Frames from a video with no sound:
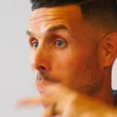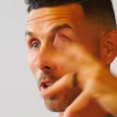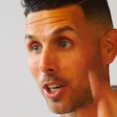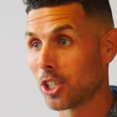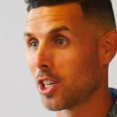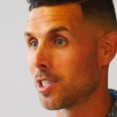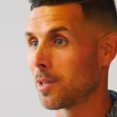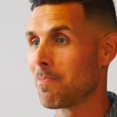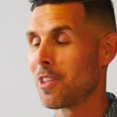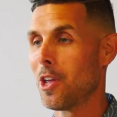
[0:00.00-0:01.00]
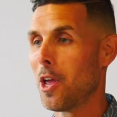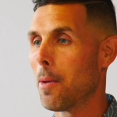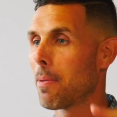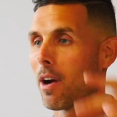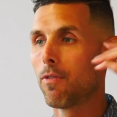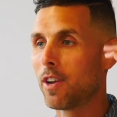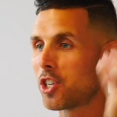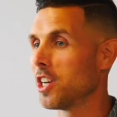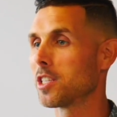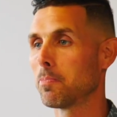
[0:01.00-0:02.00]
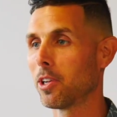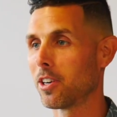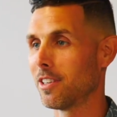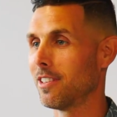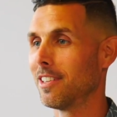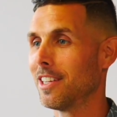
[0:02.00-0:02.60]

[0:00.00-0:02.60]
we're Christians, but our vision is blurred.